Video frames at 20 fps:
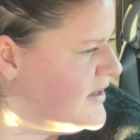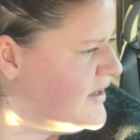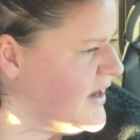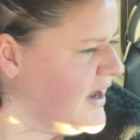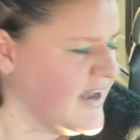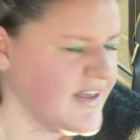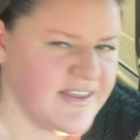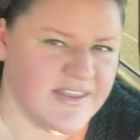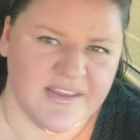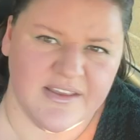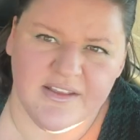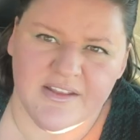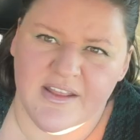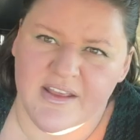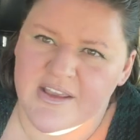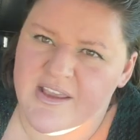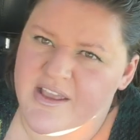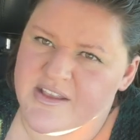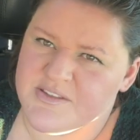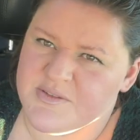I think
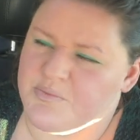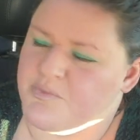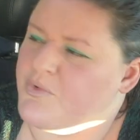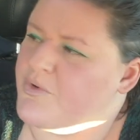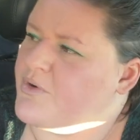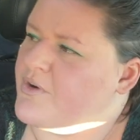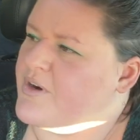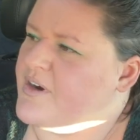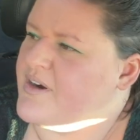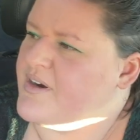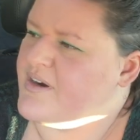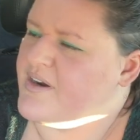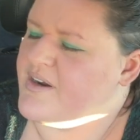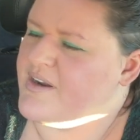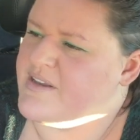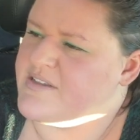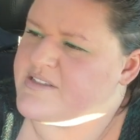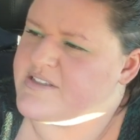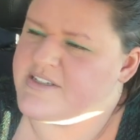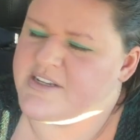like as
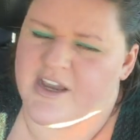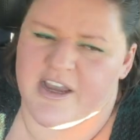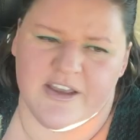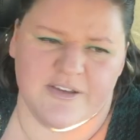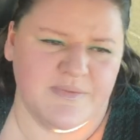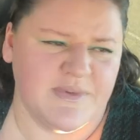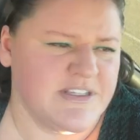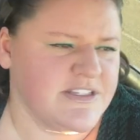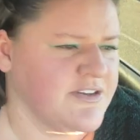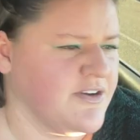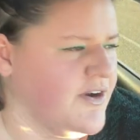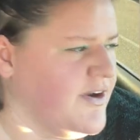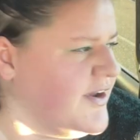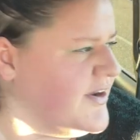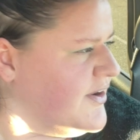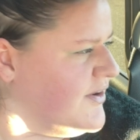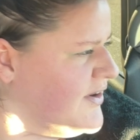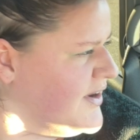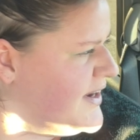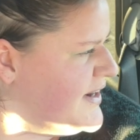time has gone
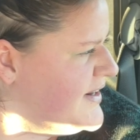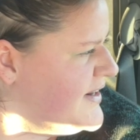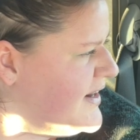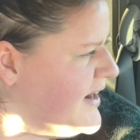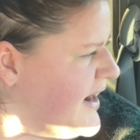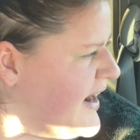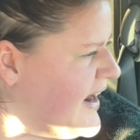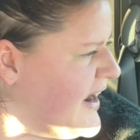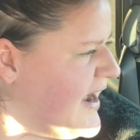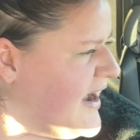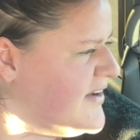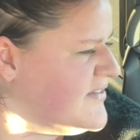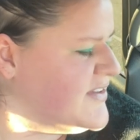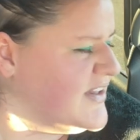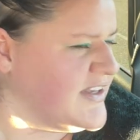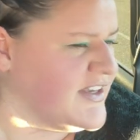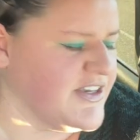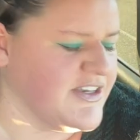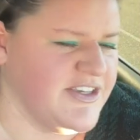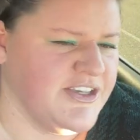on, I have
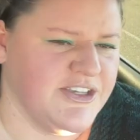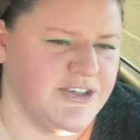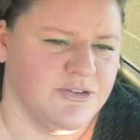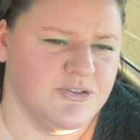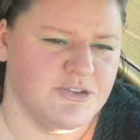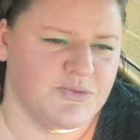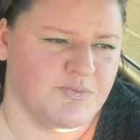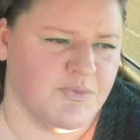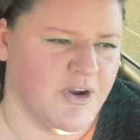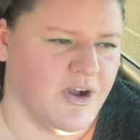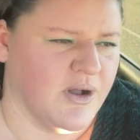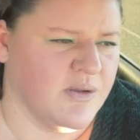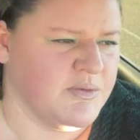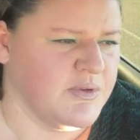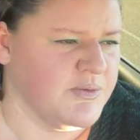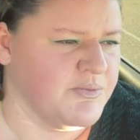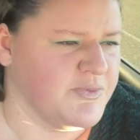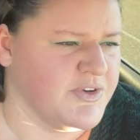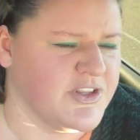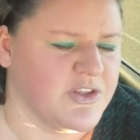like a huge
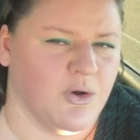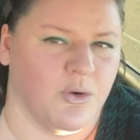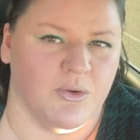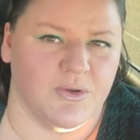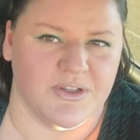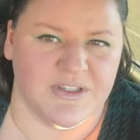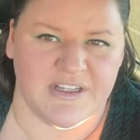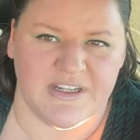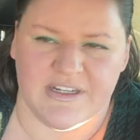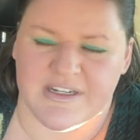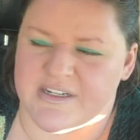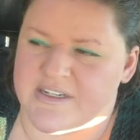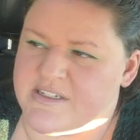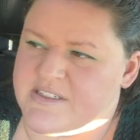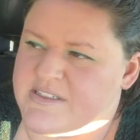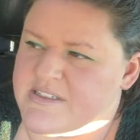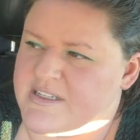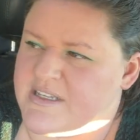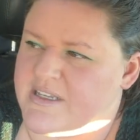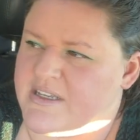problem with holding it.
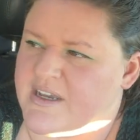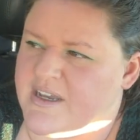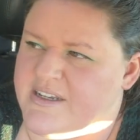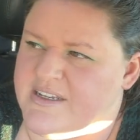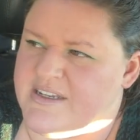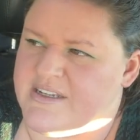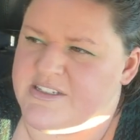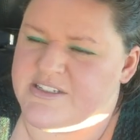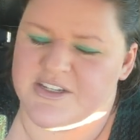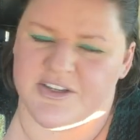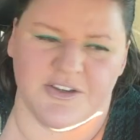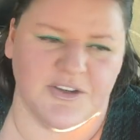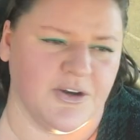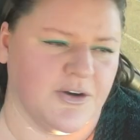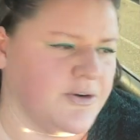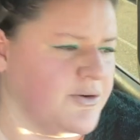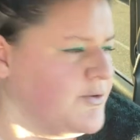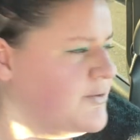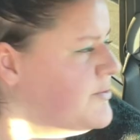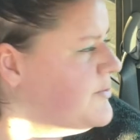It's like I need to
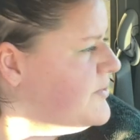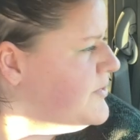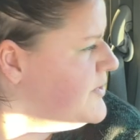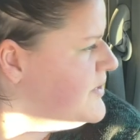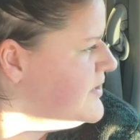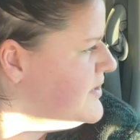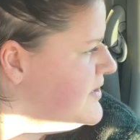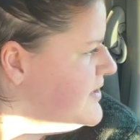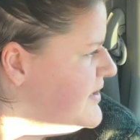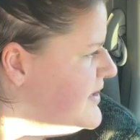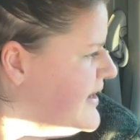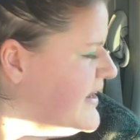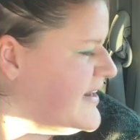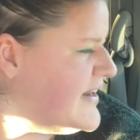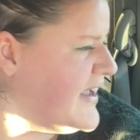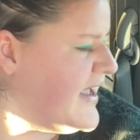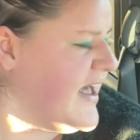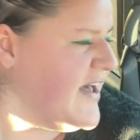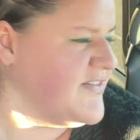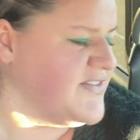go, and I
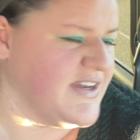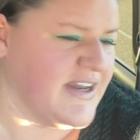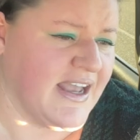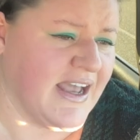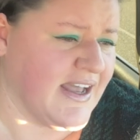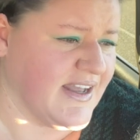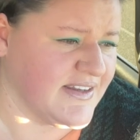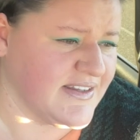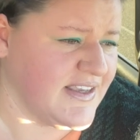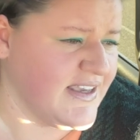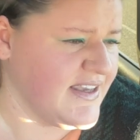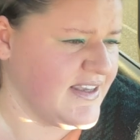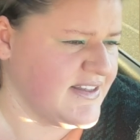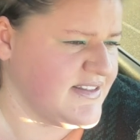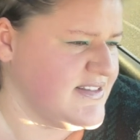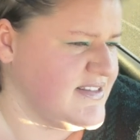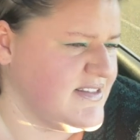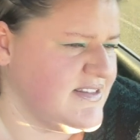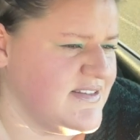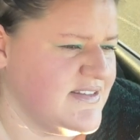haven't had
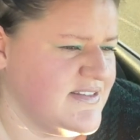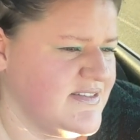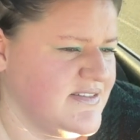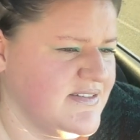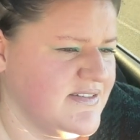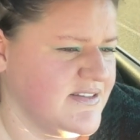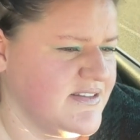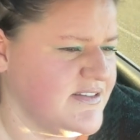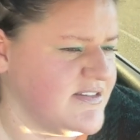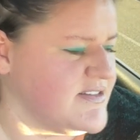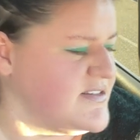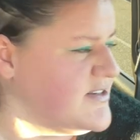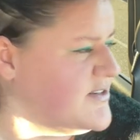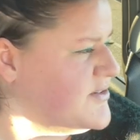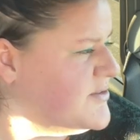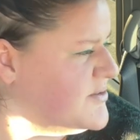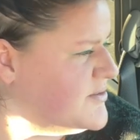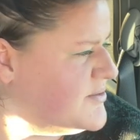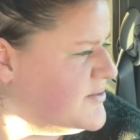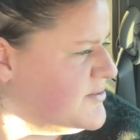kids,
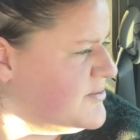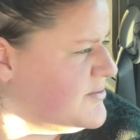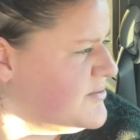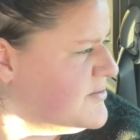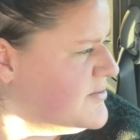so